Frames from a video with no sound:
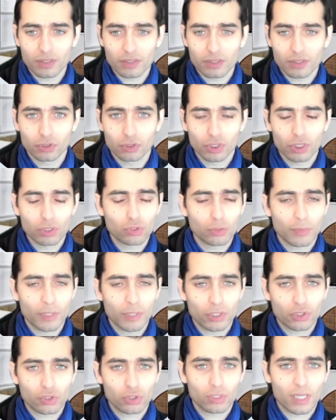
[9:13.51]
just to make sure
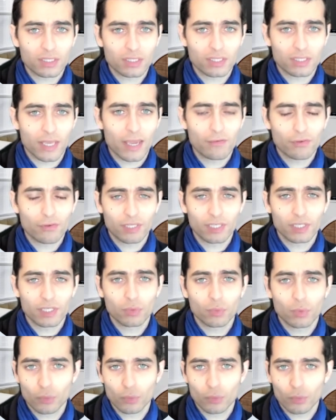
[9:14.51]
that everything will
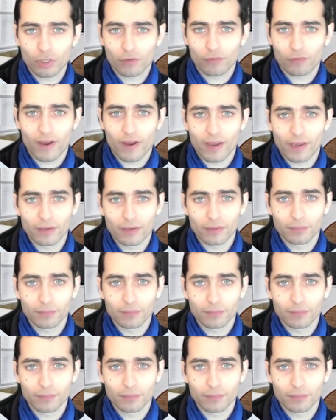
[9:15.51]
work fine.